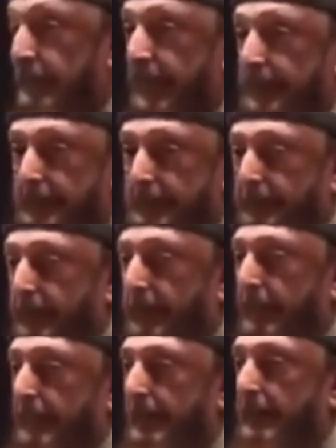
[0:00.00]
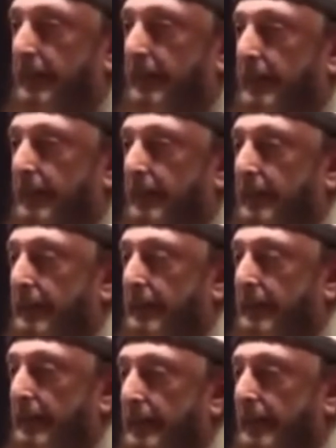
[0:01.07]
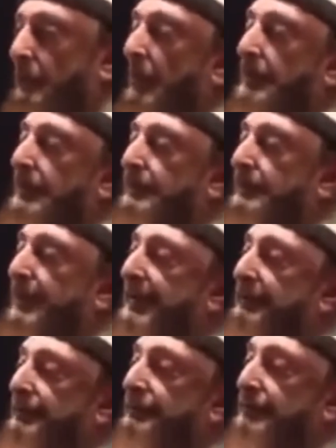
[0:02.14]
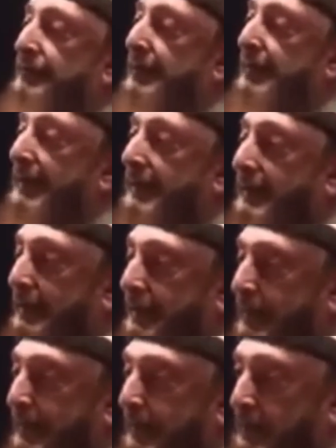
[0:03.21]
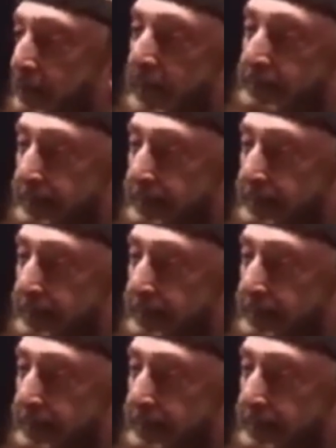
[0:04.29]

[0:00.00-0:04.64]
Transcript: that, then what is the gift that awaits